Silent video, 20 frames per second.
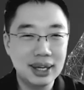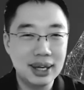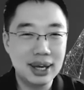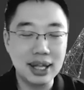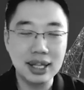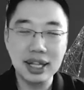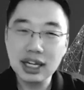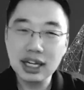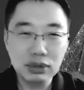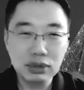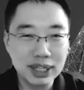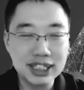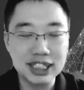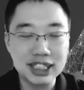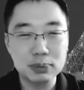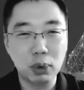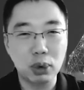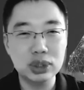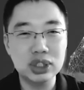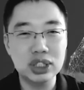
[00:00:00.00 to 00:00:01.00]
And then the rest
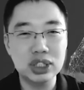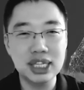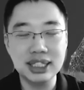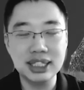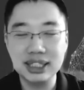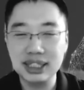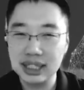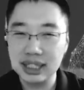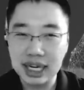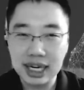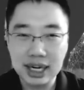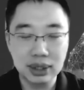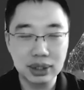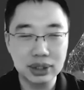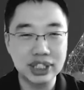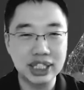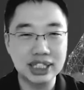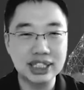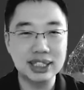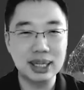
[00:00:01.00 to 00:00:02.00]
is mostly
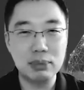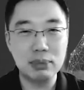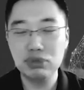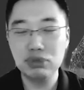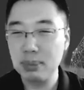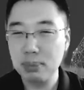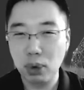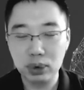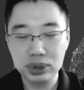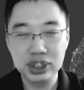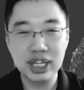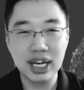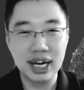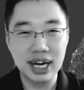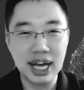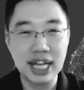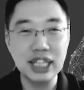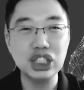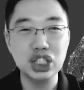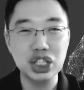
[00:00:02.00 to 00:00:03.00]
sales and some remote
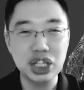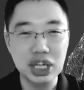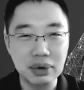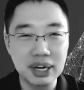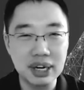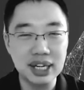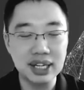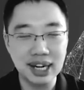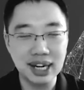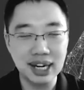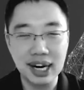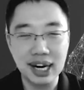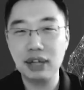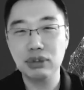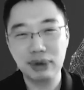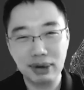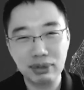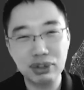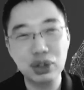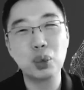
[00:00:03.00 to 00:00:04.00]
engineering
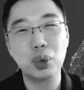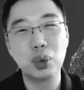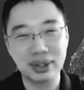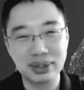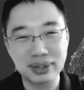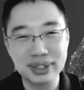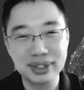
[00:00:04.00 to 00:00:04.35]
around the world.